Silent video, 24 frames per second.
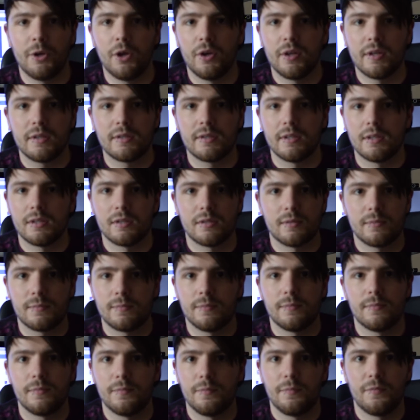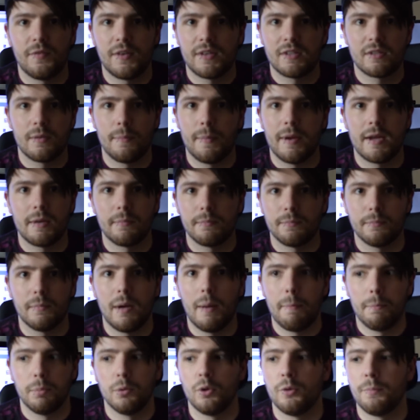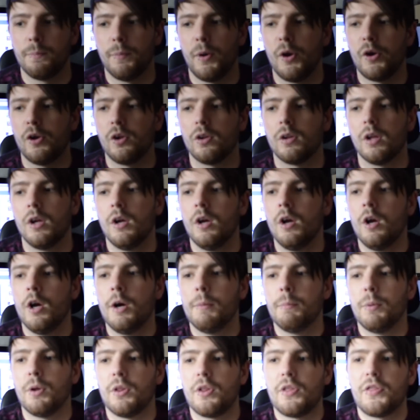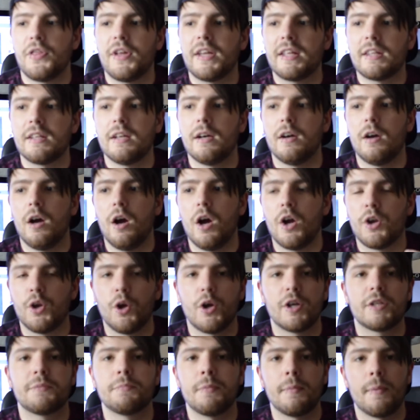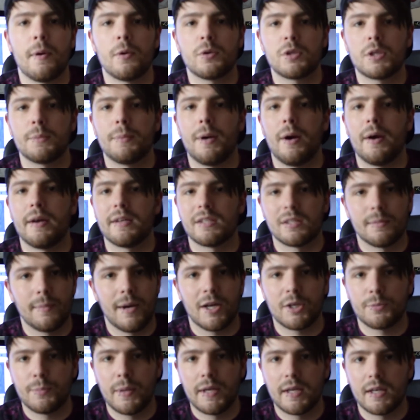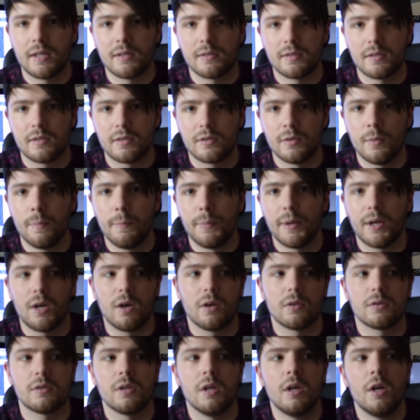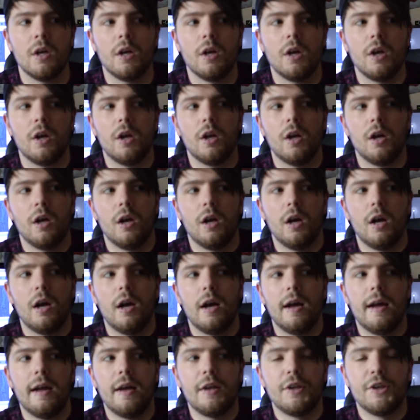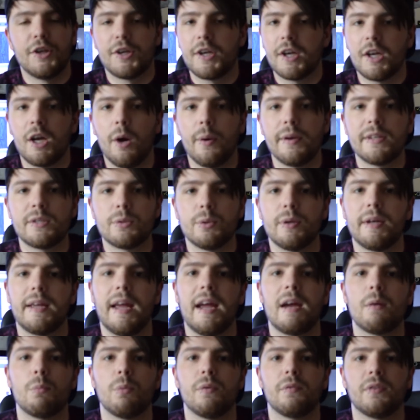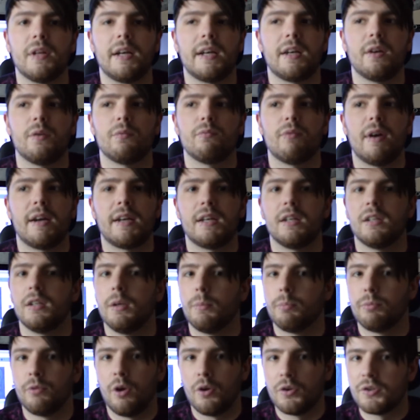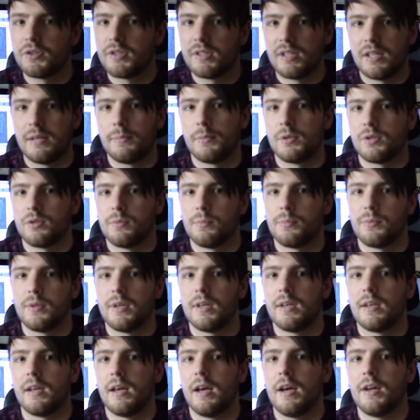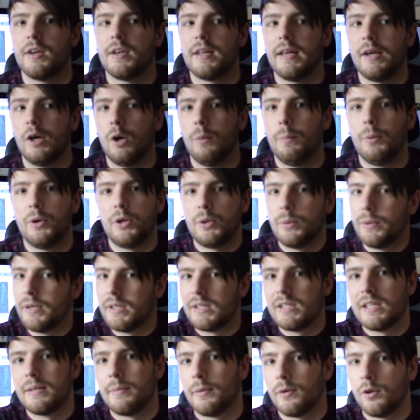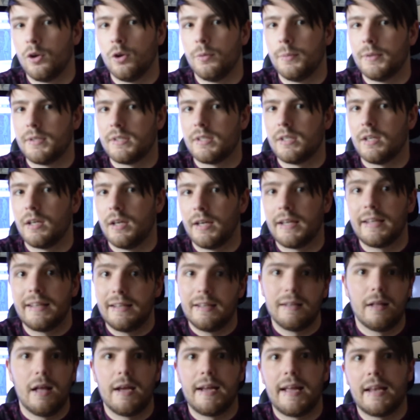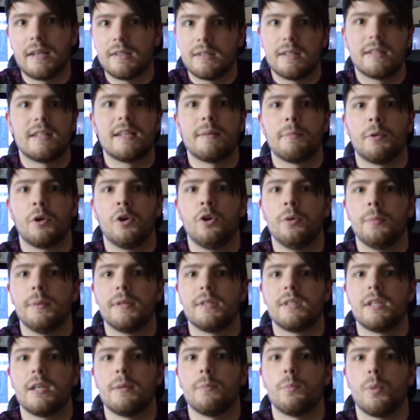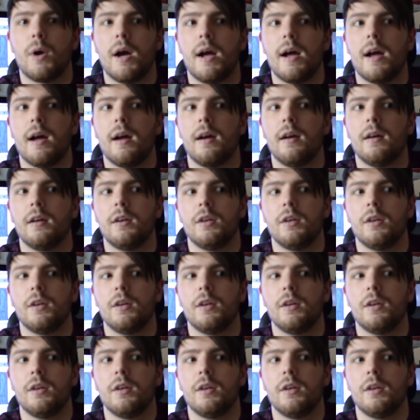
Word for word: be honest. There's things that make my blood boil. But the thing that annoys me most about is the matchmaking system because you can go into a game with like a regular bronze team or something, and it'll put you in a team on ultimate te- against a team on ultimate team where